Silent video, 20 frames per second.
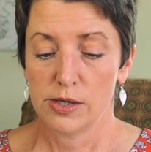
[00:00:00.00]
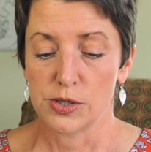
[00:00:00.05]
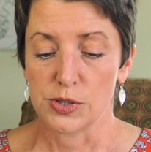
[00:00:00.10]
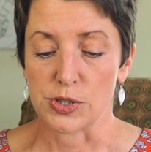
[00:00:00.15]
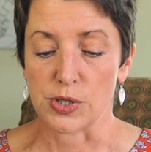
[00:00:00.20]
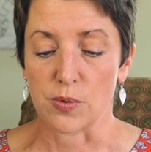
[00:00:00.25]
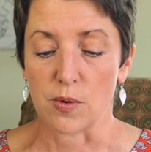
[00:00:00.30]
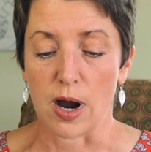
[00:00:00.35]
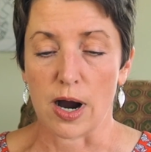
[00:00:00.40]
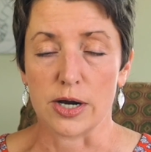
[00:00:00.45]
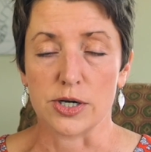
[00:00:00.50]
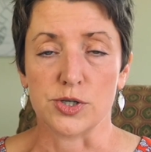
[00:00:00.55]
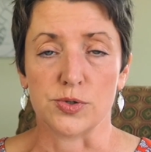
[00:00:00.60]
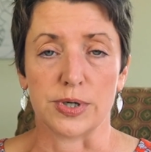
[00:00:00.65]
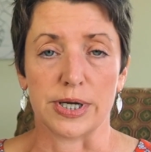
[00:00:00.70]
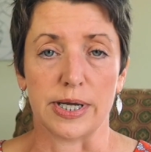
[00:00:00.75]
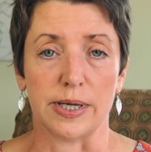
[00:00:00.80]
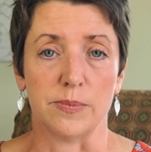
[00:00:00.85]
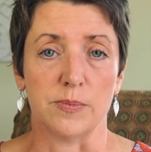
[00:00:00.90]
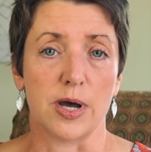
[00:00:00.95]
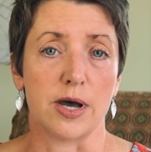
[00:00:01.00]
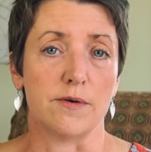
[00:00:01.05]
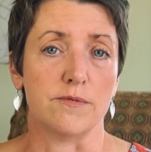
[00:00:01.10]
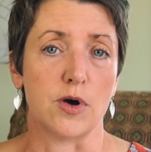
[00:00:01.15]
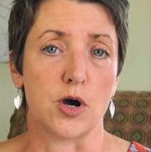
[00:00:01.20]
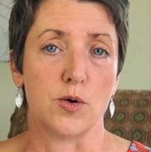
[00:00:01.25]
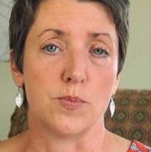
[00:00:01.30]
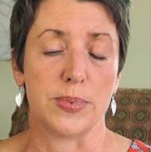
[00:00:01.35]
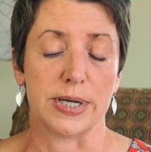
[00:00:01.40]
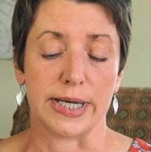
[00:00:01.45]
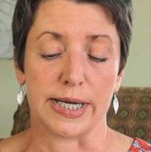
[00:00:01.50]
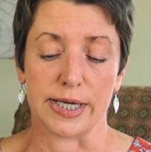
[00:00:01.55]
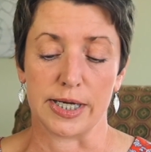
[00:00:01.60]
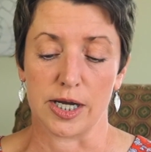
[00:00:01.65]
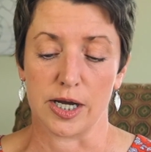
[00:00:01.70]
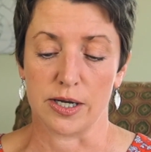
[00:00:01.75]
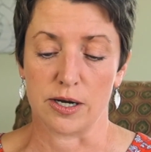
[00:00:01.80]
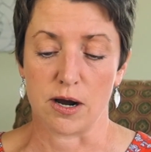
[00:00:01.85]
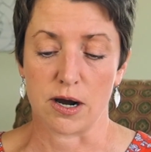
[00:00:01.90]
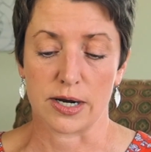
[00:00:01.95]
So our dream of
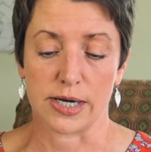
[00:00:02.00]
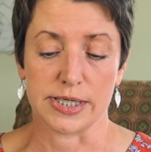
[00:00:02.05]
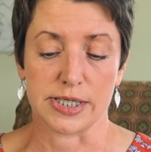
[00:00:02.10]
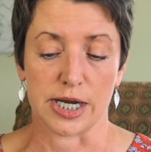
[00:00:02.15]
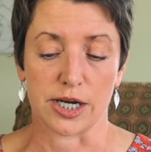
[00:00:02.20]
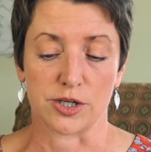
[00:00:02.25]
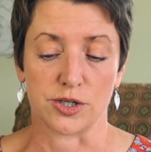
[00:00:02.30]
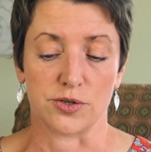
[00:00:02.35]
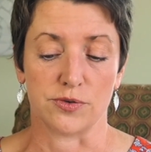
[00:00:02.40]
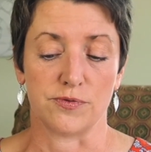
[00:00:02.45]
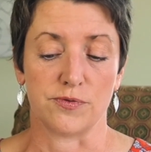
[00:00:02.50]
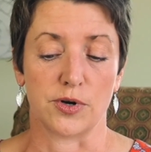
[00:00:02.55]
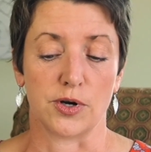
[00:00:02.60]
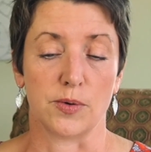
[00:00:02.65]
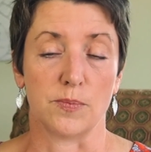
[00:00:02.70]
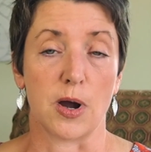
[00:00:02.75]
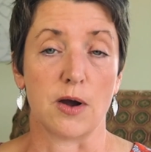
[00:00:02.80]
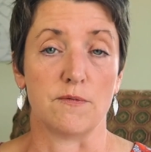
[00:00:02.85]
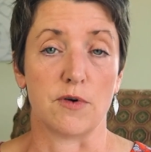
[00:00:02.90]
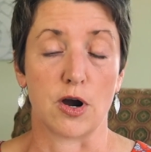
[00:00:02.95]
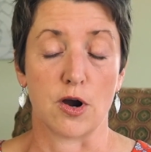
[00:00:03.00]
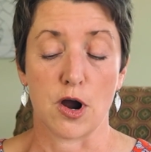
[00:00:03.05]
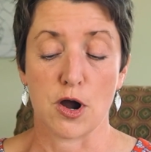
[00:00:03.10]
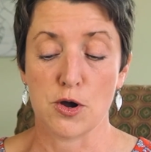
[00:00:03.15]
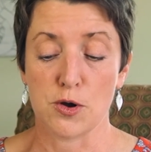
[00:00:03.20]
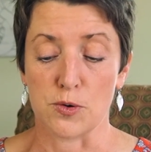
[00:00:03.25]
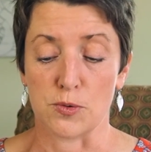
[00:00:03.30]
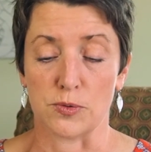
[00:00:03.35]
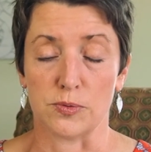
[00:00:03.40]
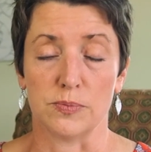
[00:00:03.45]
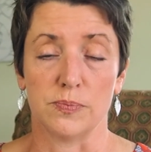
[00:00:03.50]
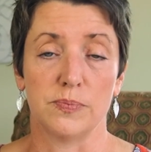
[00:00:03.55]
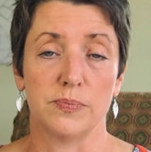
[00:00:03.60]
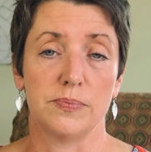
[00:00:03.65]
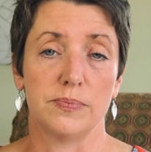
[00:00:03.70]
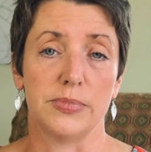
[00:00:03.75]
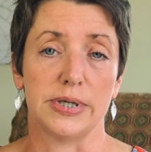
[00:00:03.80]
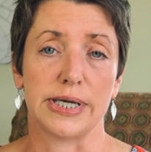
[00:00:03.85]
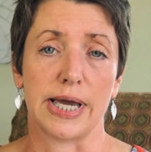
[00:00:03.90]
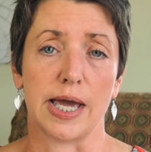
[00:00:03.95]
opening an architecture firm of our own
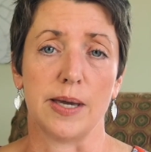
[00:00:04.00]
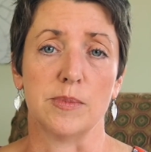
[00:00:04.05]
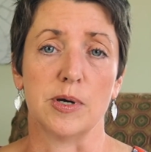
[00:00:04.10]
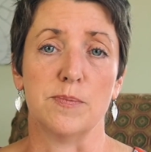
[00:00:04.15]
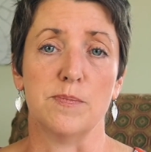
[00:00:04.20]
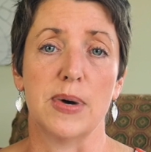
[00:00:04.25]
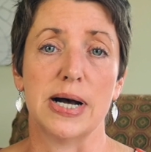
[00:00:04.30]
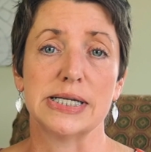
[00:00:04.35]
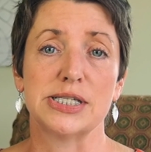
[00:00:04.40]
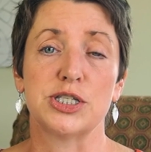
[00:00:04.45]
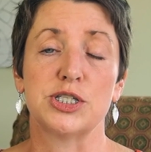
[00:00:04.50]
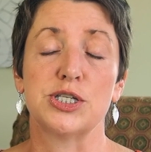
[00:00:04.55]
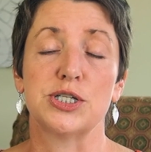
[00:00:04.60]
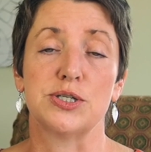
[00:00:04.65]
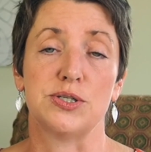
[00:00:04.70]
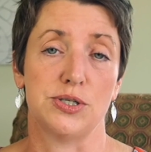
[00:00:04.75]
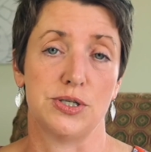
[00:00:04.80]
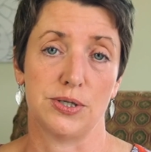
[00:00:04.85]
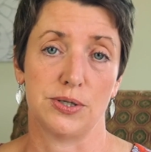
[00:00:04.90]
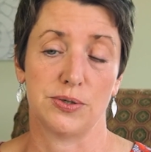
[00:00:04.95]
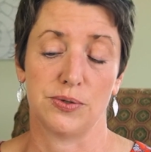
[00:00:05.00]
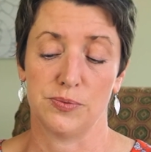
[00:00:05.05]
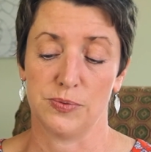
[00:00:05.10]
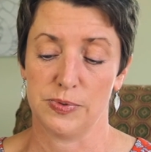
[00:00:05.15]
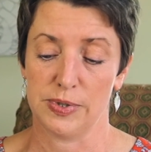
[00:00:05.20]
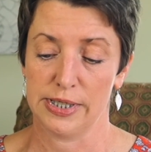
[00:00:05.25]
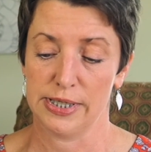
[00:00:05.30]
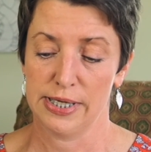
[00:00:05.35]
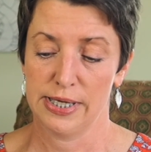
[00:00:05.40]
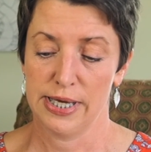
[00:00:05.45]
became a must-do